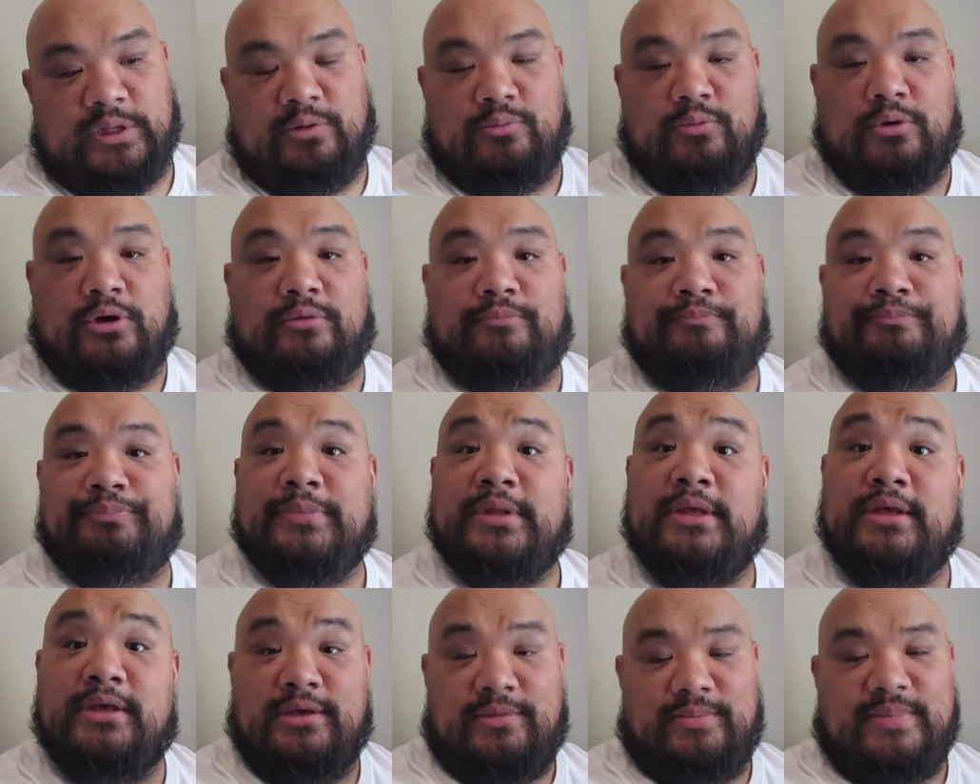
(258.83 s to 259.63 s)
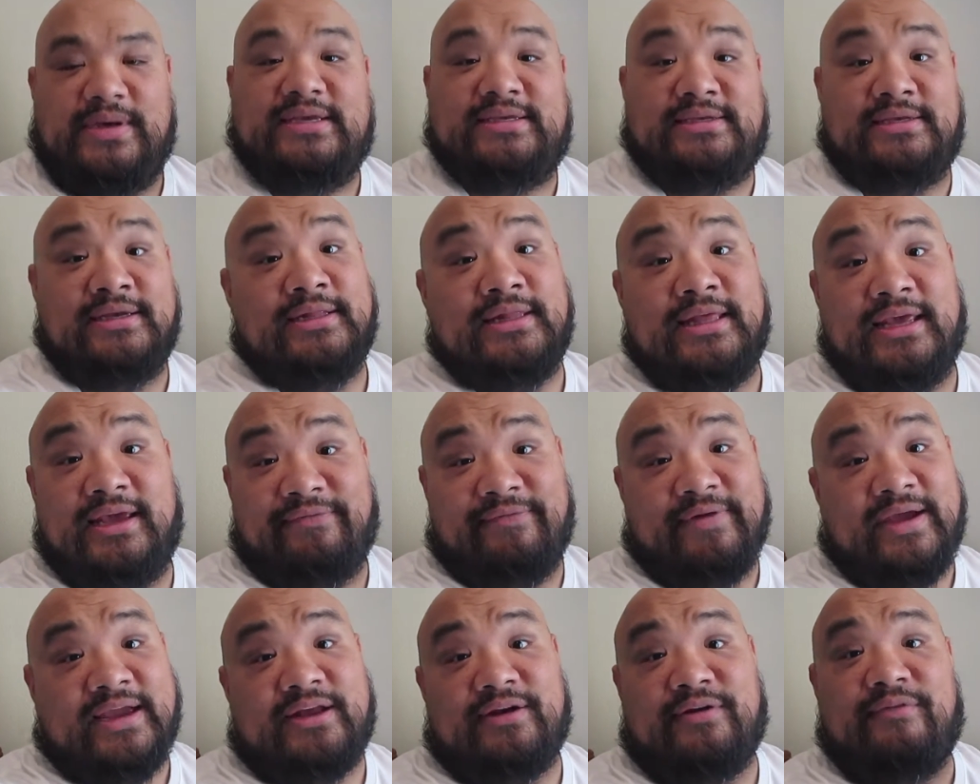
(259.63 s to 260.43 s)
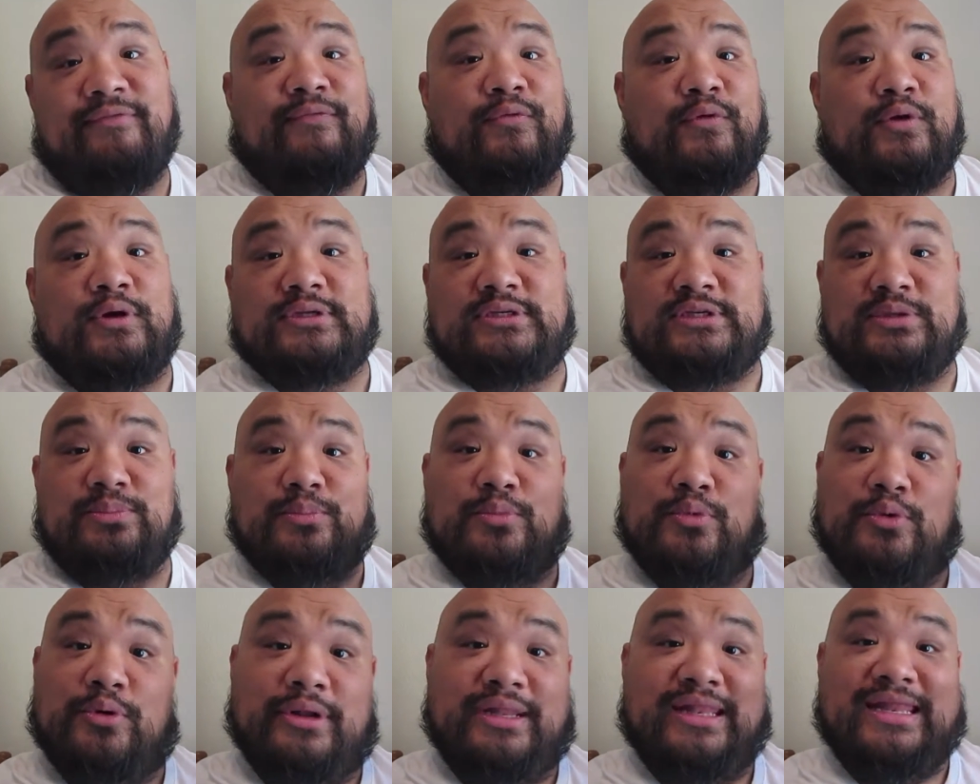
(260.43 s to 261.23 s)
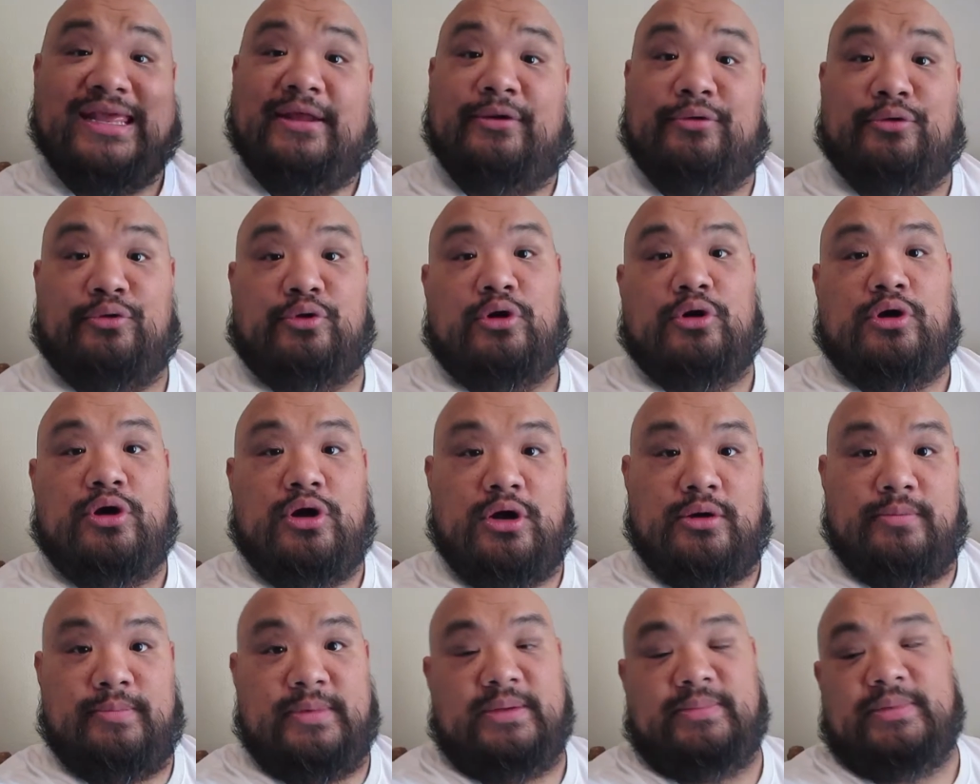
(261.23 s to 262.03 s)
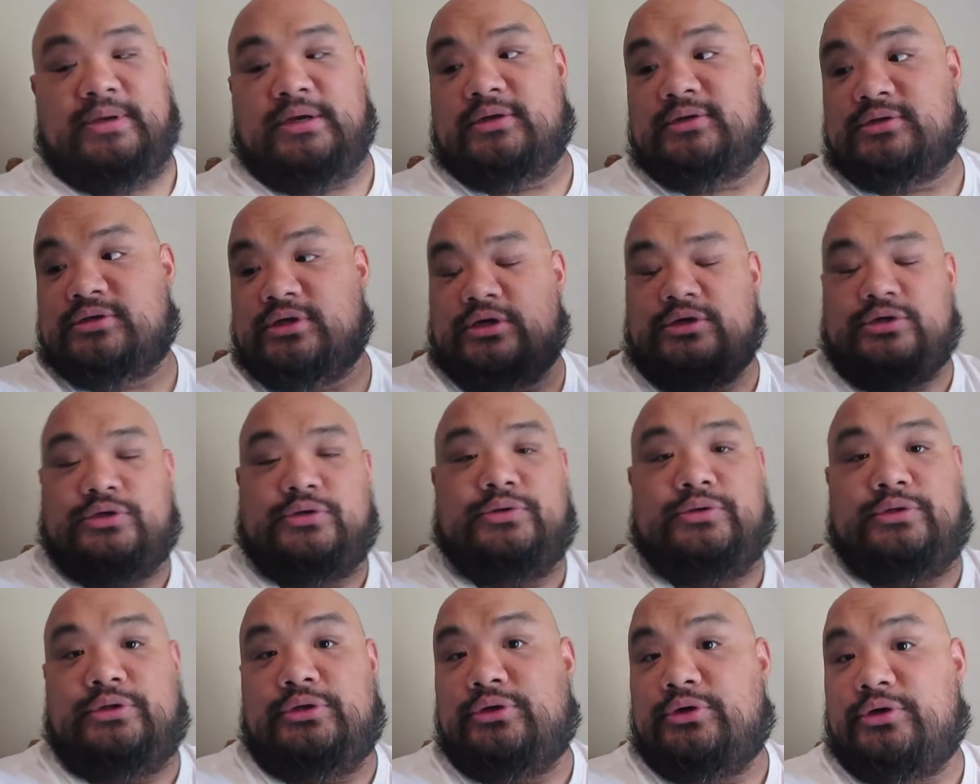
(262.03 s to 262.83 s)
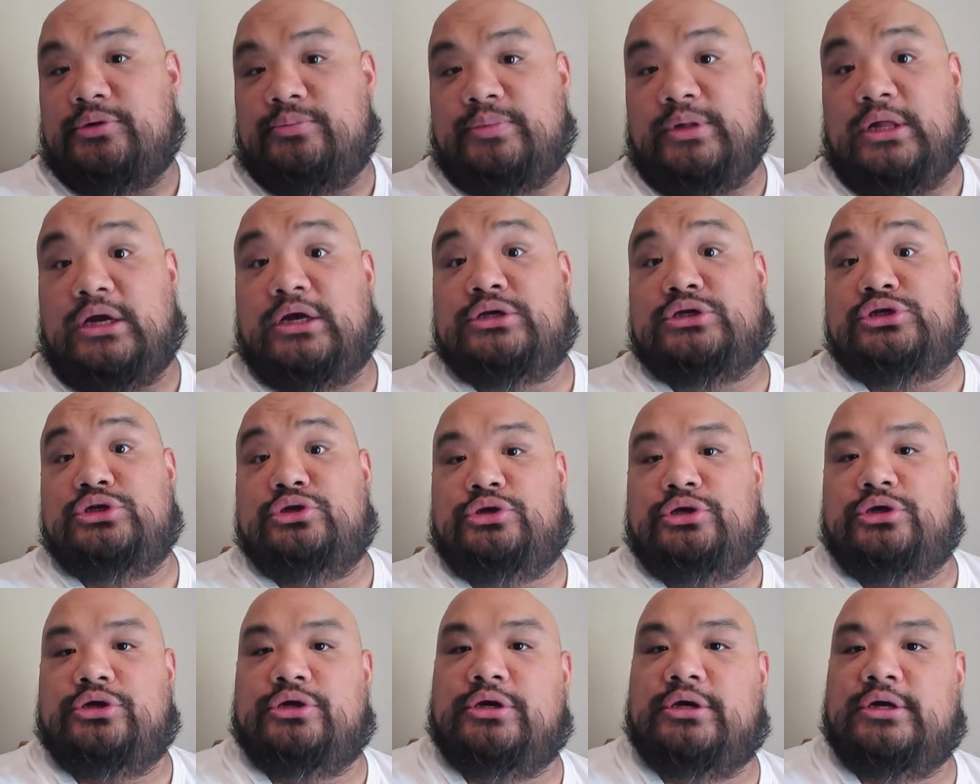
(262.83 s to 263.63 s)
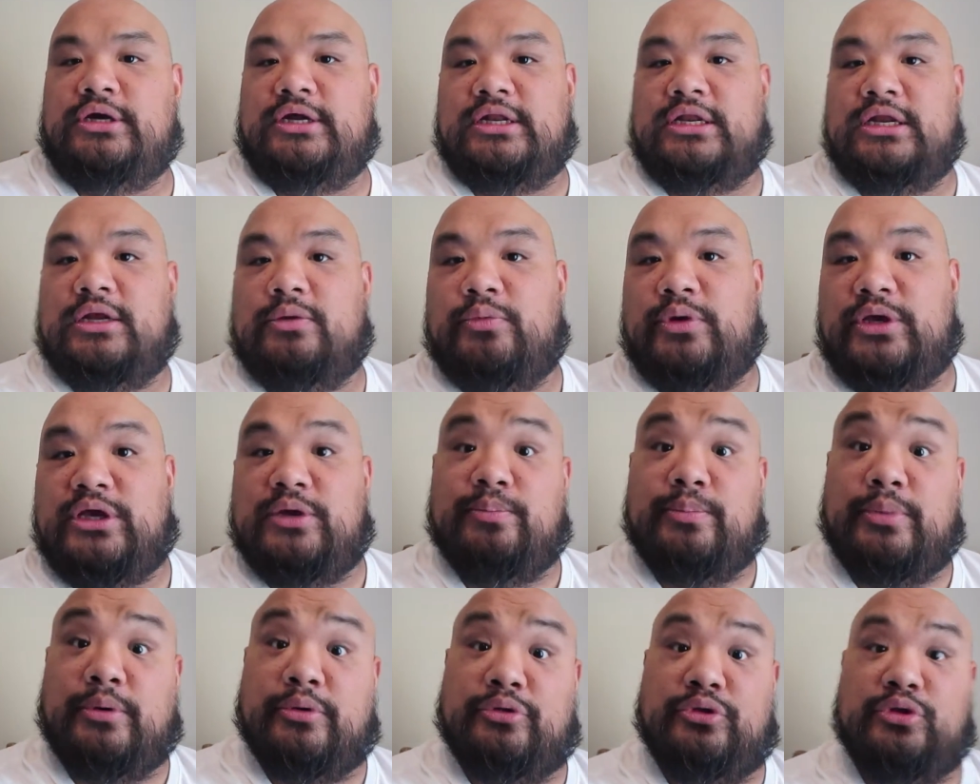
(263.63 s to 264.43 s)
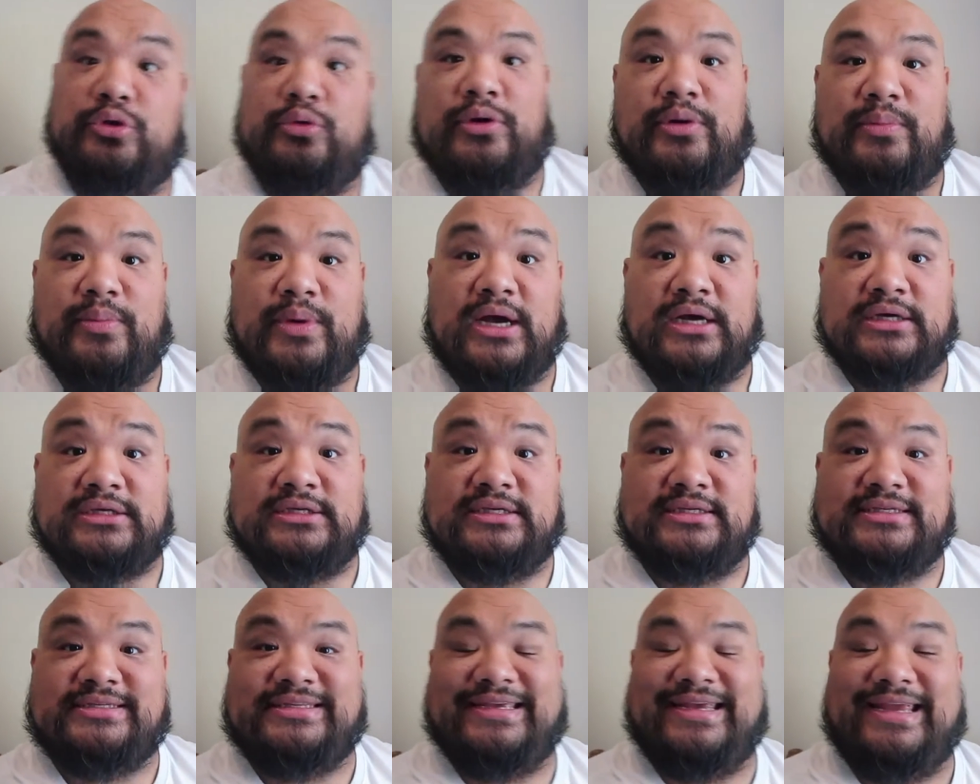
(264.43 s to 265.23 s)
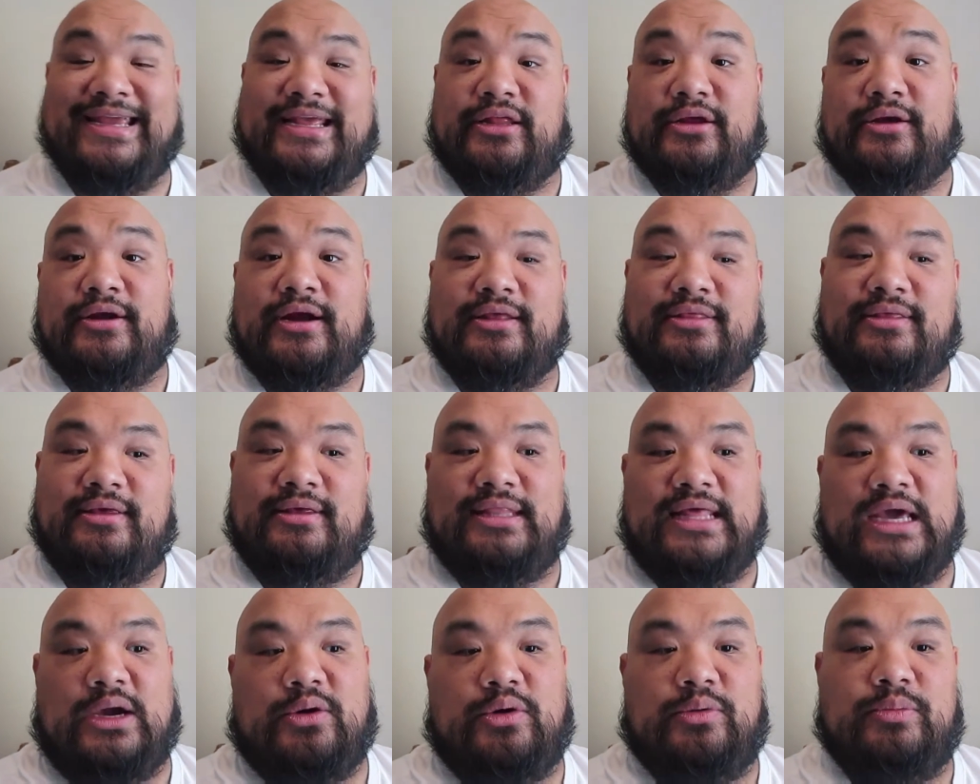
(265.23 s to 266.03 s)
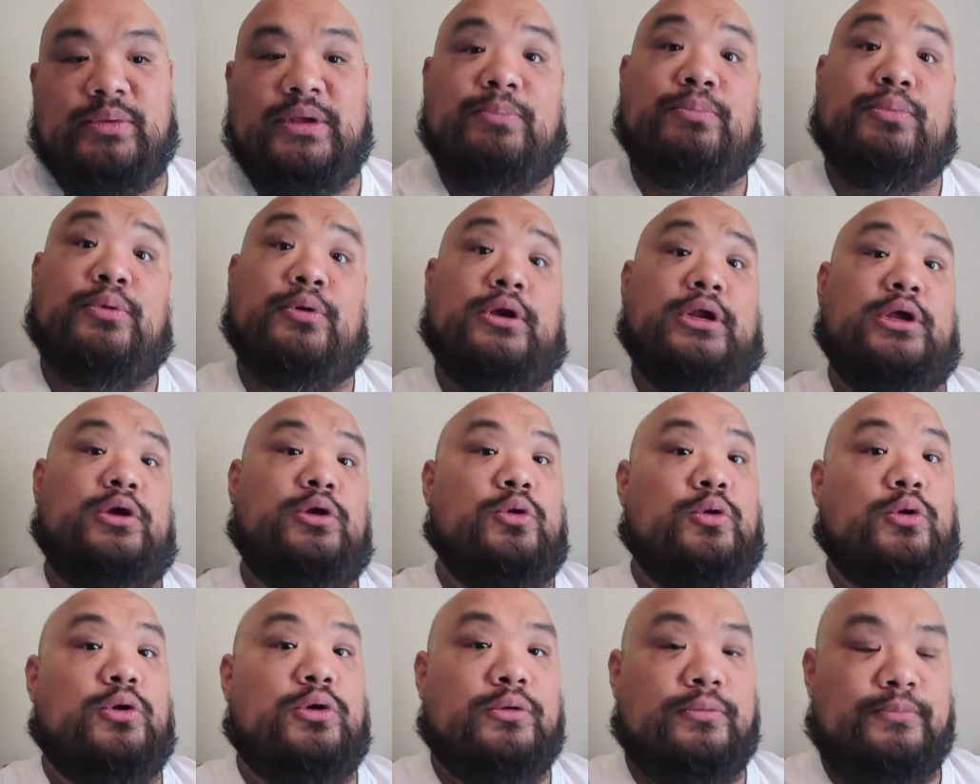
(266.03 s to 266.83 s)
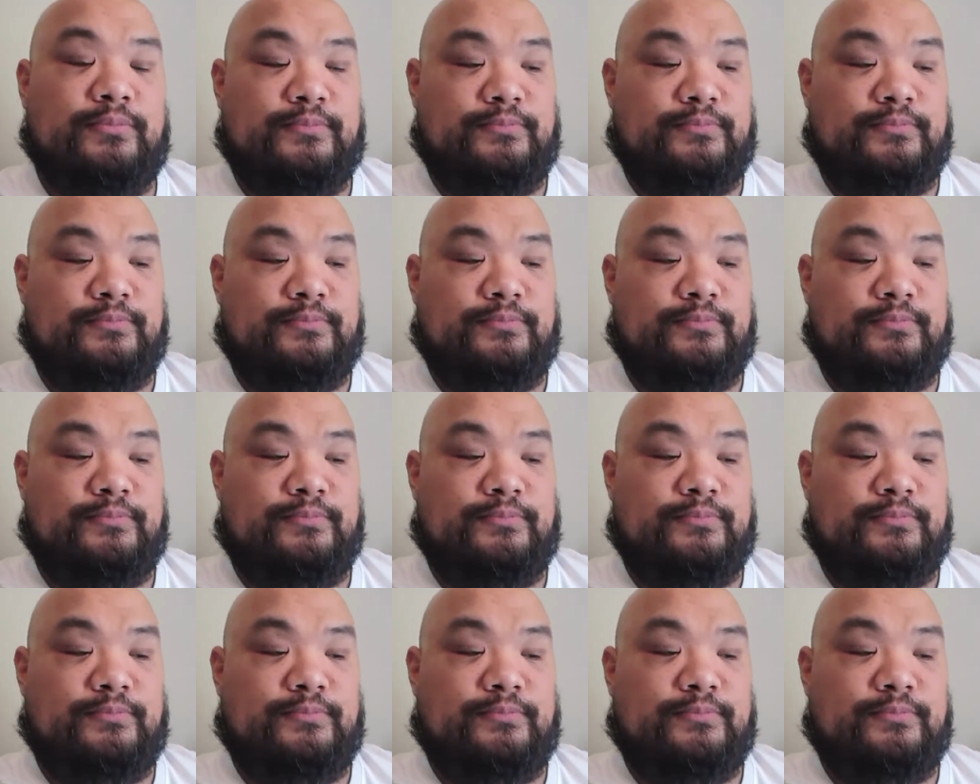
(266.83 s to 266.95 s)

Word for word: Well, basically, if I can afford some more later on, maybe I'll start doing the Nerd Block Junior and then we can both do unboxings together. I think that would be pretty cool.